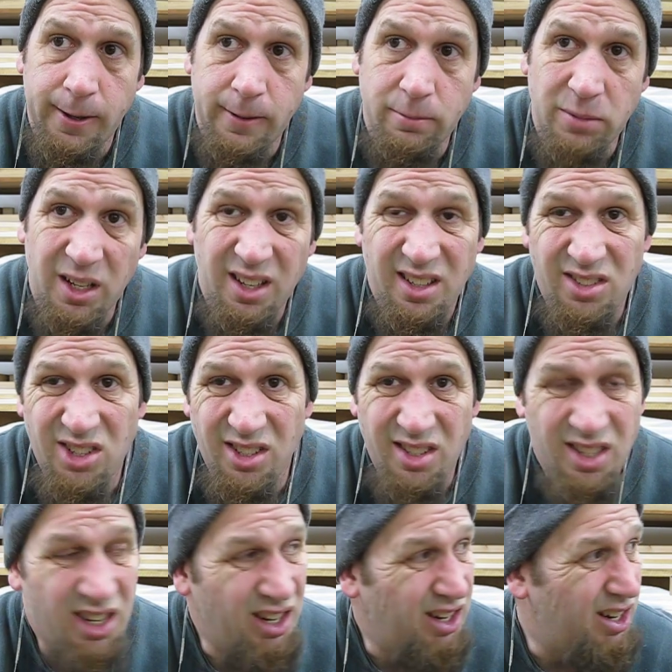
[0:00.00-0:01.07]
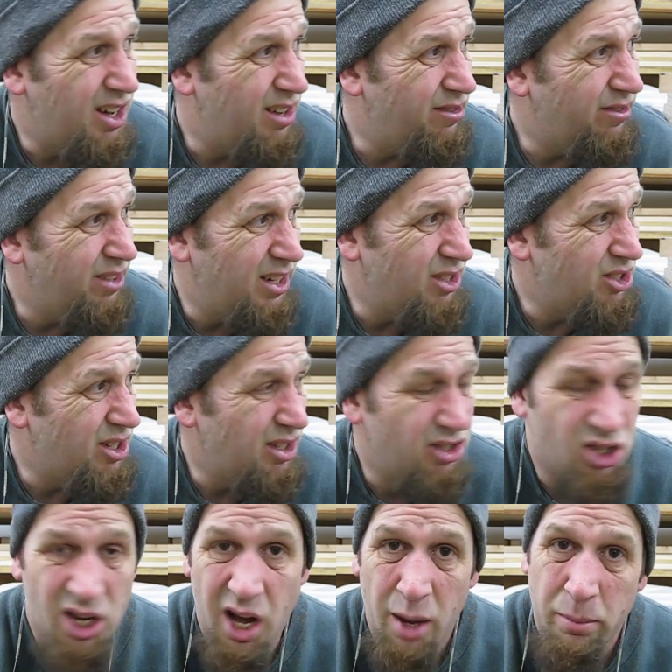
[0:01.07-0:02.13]
because just seeing it unfinished in the
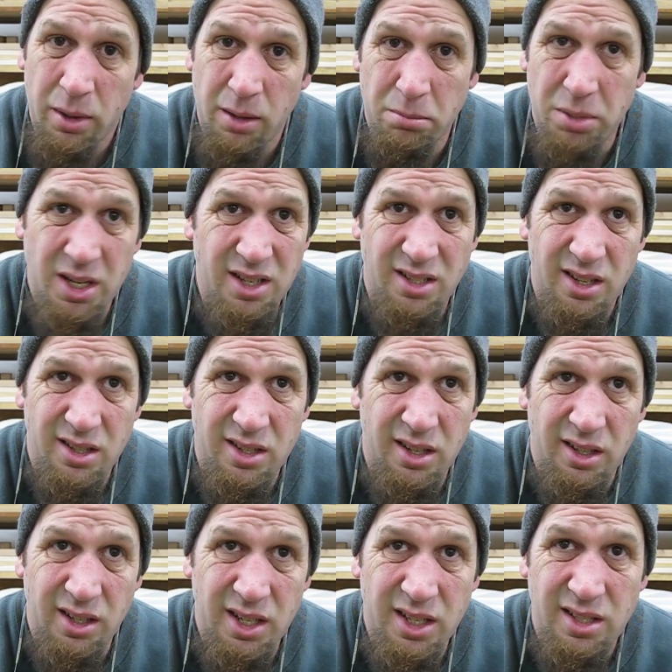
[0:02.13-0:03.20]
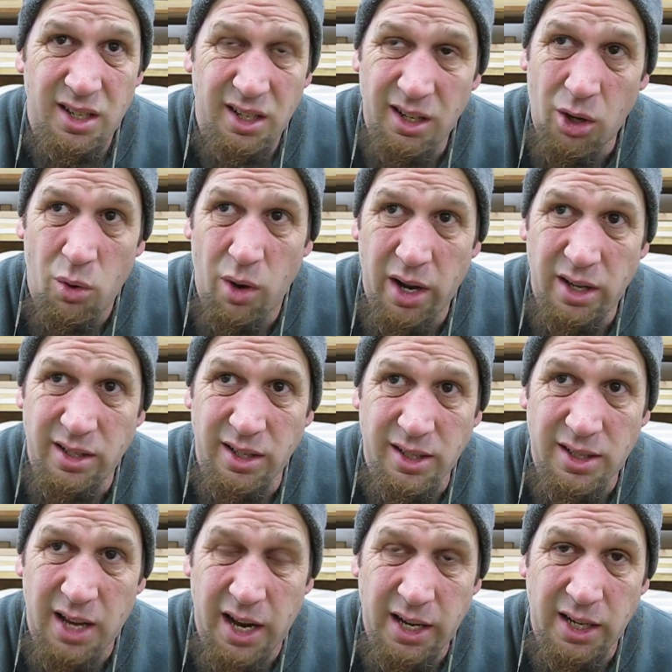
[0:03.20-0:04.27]
shop and in pieces isn't it quite as
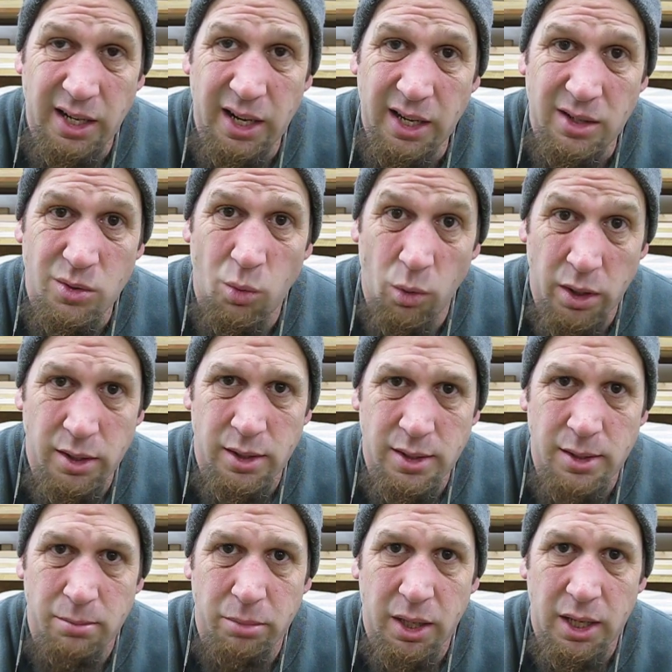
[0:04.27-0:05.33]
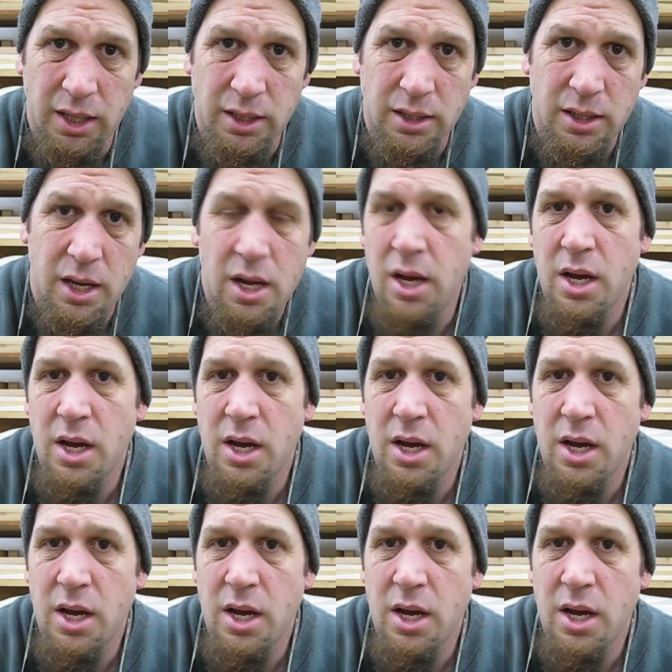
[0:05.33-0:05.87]
exciting as once it's in place.